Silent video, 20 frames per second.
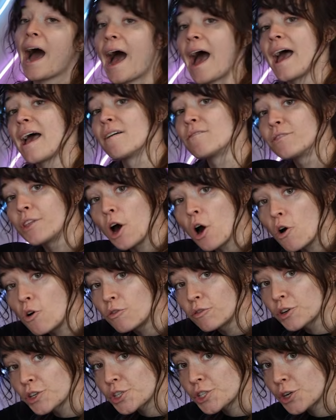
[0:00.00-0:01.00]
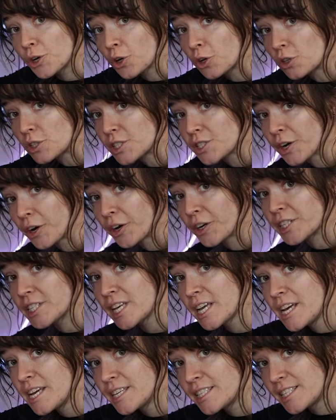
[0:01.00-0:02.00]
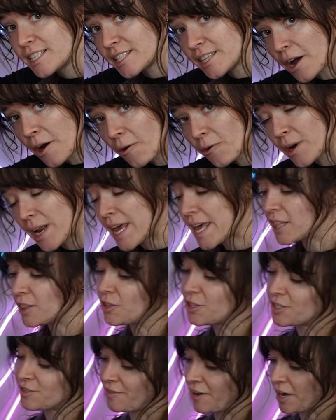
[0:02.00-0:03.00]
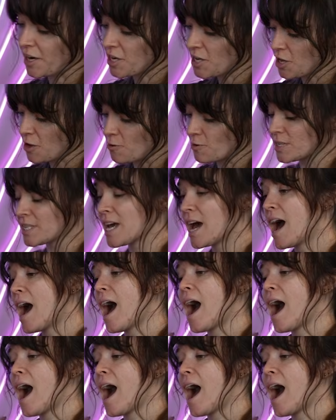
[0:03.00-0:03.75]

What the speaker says: I have the over circle skirt sewn. It looks very cute.